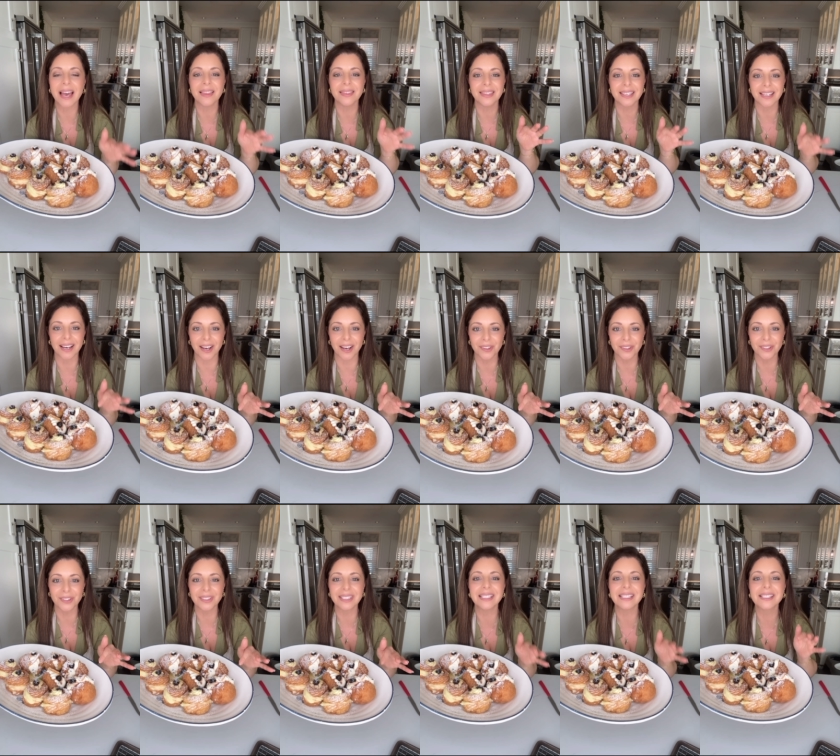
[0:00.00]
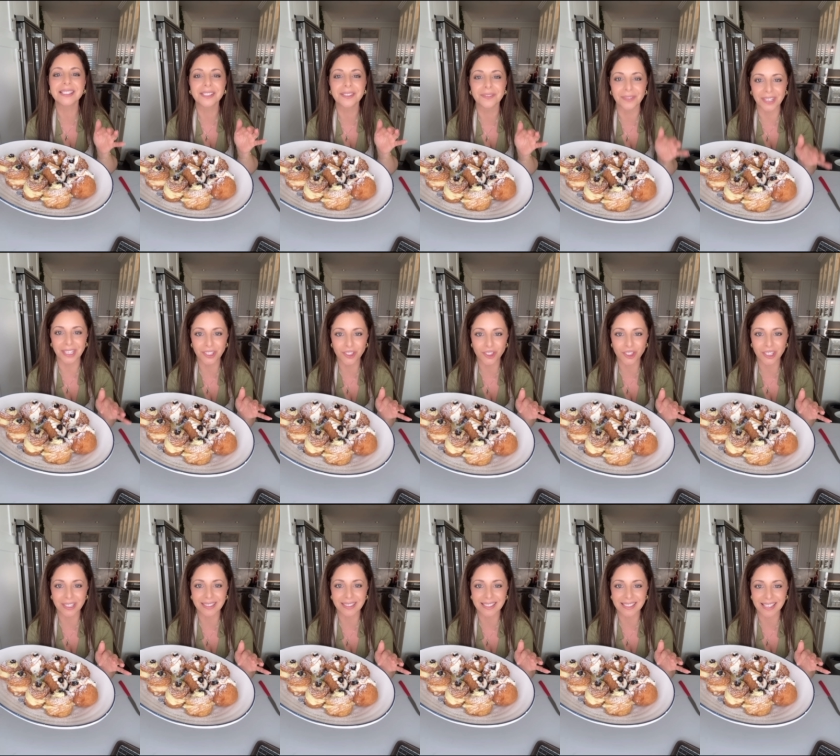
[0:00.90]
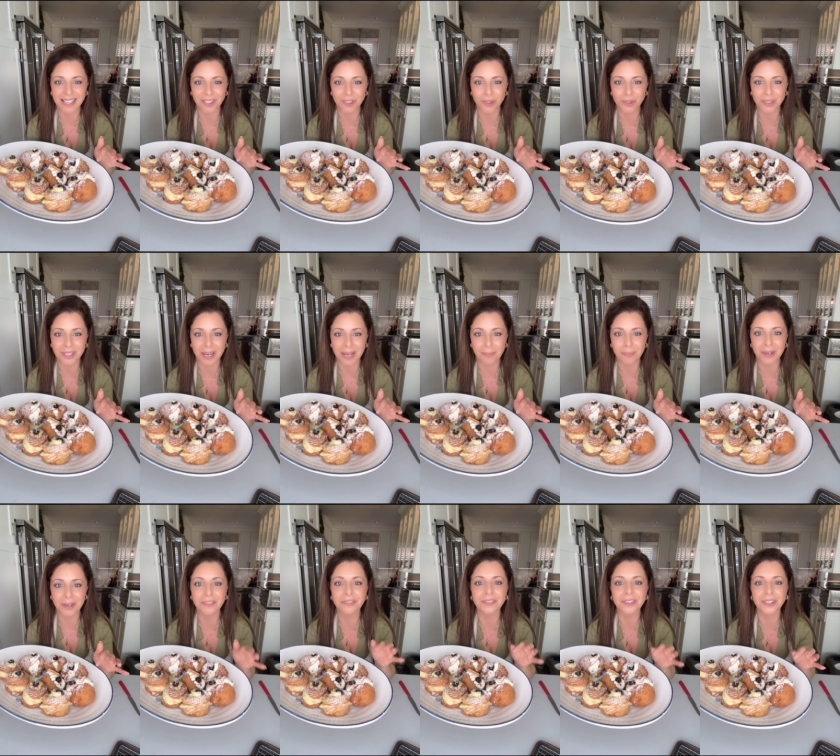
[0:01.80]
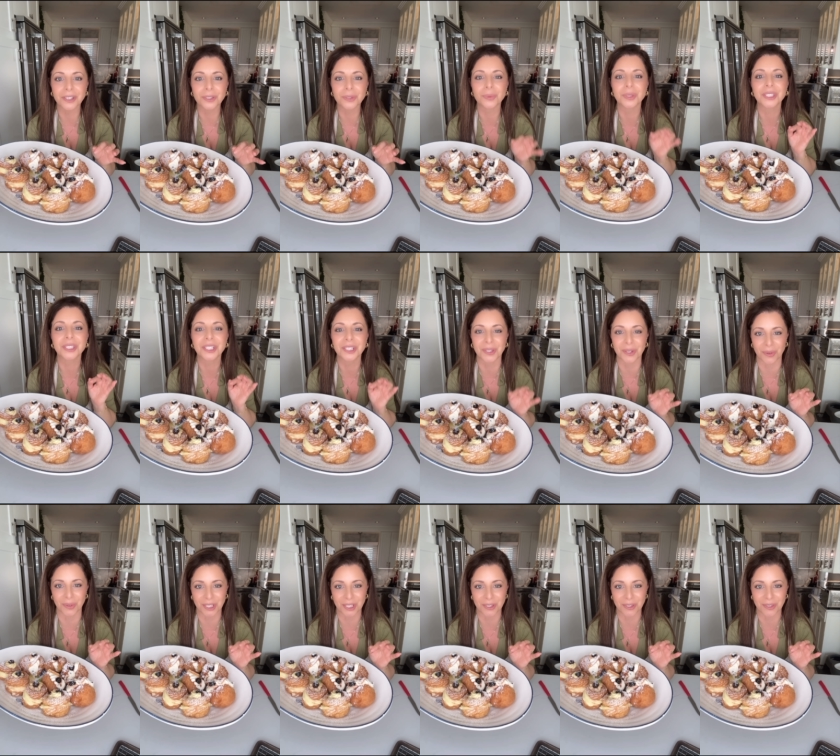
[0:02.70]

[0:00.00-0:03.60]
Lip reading: and the other is Sfinci di San Giuseppe filled with cannoli